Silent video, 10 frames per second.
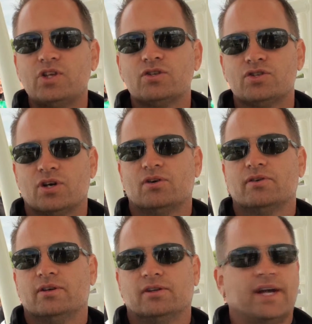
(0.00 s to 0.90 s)
So
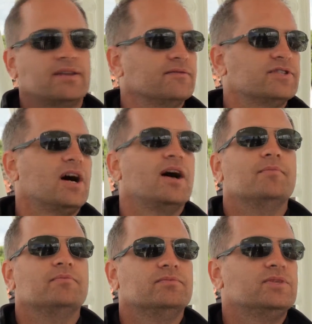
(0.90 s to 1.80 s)
the length of time
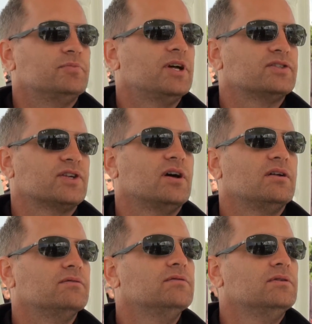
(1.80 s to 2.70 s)
depends on
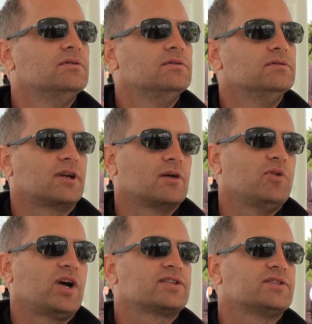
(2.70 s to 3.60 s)
the
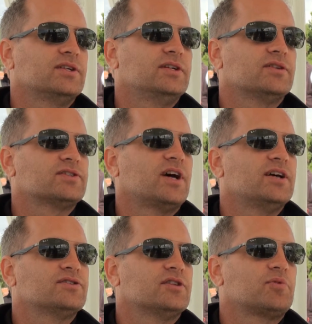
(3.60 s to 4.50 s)
complexity and the
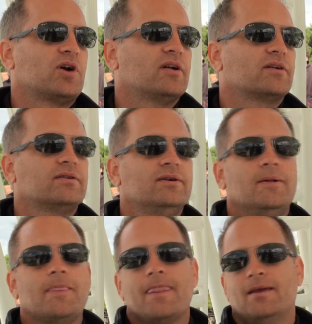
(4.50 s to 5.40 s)
size of the product.
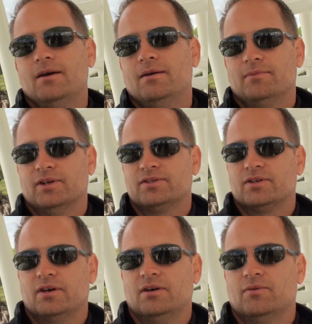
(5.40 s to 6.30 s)
But
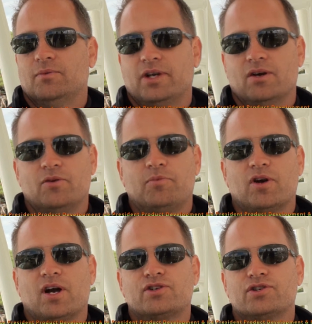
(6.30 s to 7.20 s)
when we go to
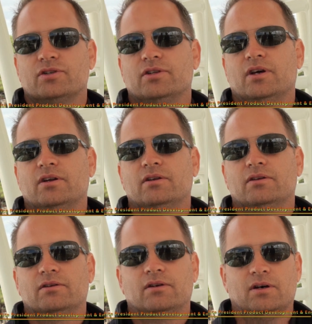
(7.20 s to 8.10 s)
production, then
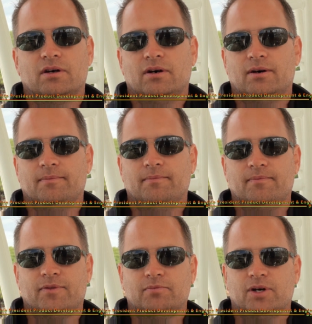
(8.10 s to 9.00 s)

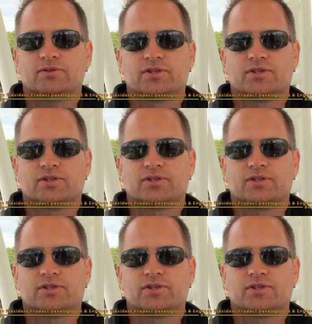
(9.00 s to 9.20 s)
the boats